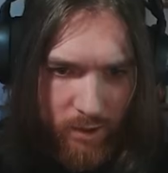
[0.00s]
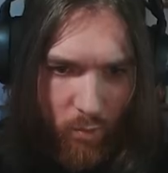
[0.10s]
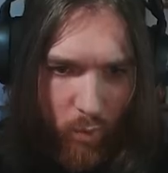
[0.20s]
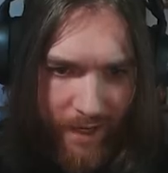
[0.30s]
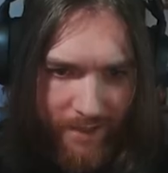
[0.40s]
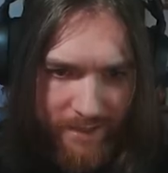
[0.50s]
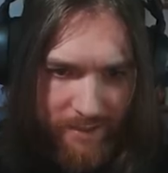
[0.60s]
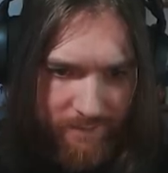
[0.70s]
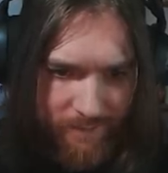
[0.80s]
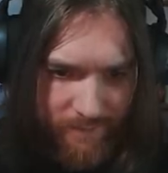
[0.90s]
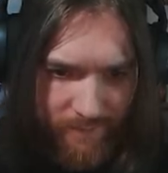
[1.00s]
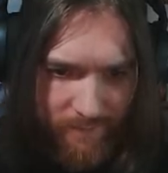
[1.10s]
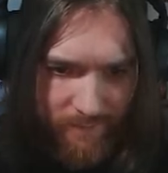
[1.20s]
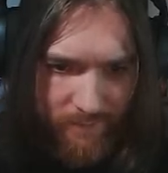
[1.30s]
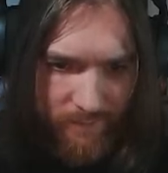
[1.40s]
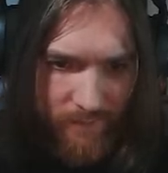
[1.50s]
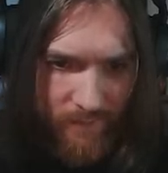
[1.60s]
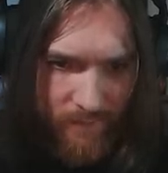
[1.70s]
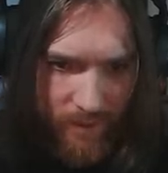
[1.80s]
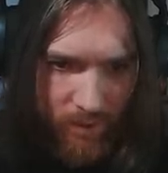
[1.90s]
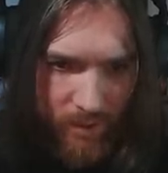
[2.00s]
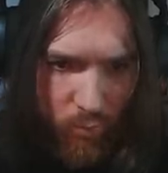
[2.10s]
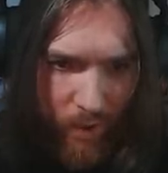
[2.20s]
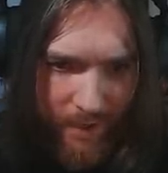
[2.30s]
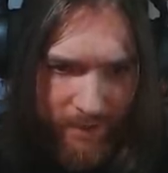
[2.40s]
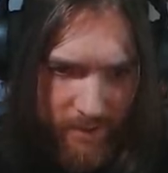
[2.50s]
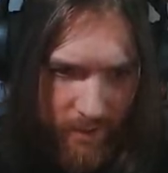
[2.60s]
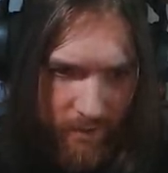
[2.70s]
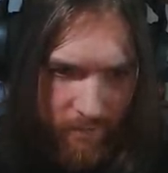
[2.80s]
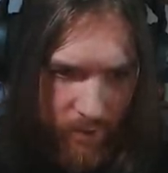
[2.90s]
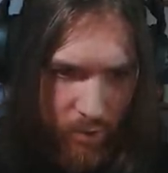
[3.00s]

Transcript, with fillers: You can wait. You can wait, sir.